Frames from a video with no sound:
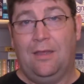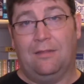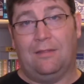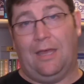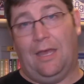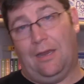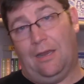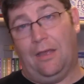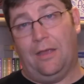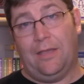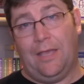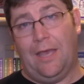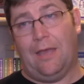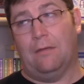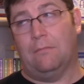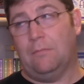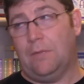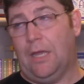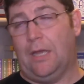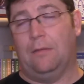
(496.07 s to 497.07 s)
That,
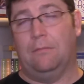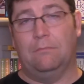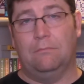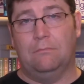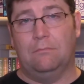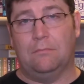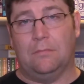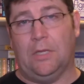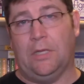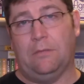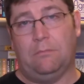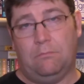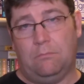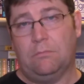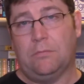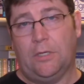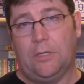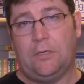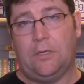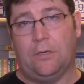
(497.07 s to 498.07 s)
again, yeah, like
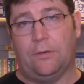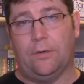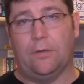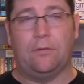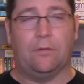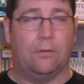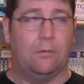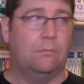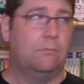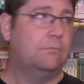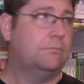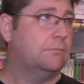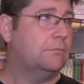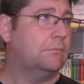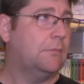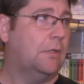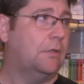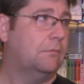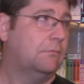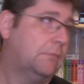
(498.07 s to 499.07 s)
Kirito.
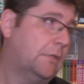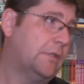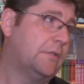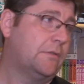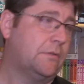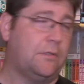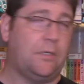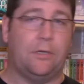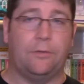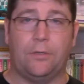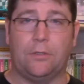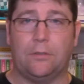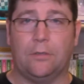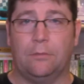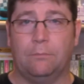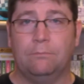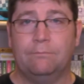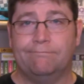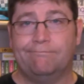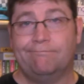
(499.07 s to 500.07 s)
Yeah, that's Kirito.